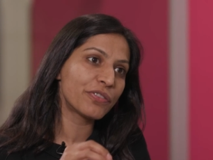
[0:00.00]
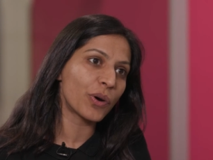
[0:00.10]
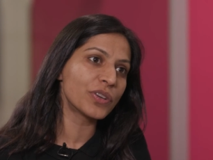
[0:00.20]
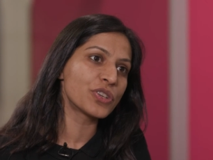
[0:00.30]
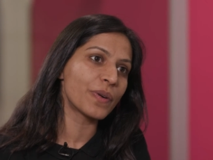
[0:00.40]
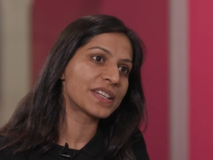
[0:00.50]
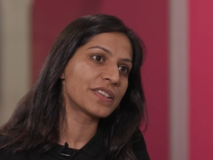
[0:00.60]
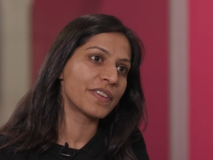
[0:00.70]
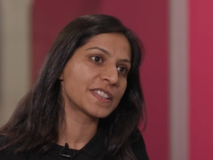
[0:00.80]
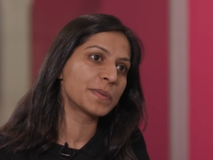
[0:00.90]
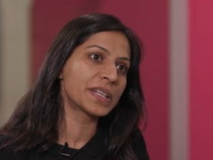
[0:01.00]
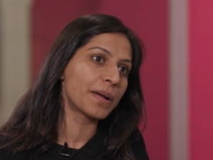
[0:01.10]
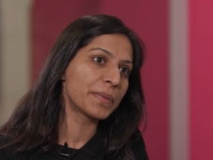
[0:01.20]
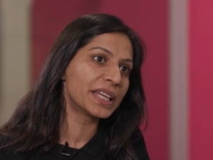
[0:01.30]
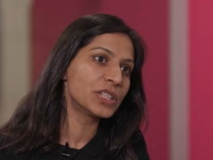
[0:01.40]
foreign direct investment
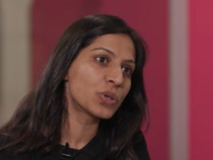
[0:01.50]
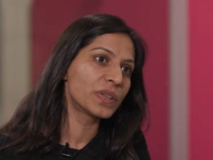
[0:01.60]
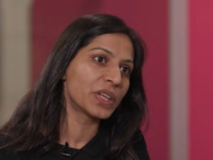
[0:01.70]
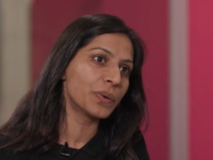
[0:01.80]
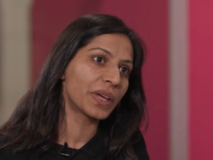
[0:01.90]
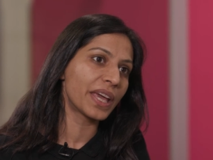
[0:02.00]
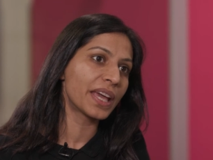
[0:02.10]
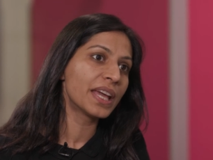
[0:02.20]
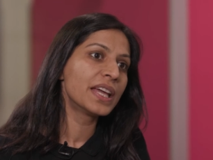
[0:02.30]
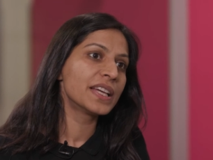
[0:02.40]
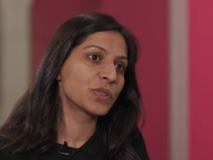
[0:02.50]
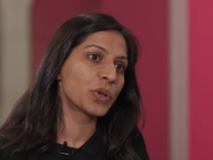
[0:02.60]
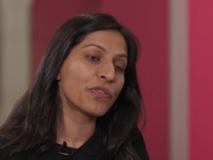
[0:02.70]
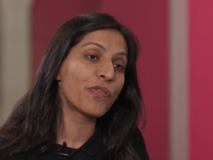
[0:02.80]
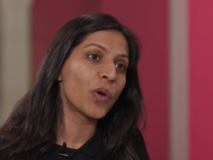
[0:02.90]
coming into the UK is
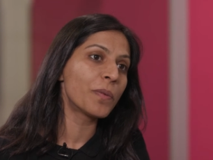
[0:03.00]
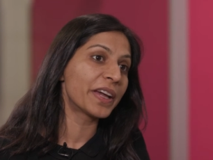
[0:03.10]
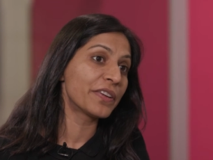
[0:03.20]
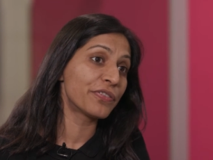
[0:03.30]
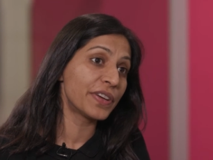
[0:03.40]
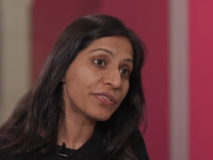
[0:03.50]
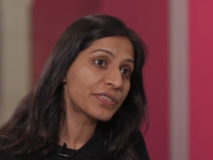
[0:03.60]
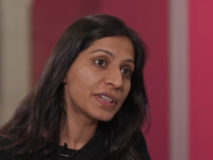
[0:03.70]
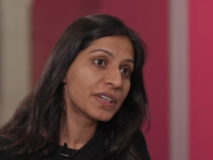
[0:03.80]
going to fall by a fifth.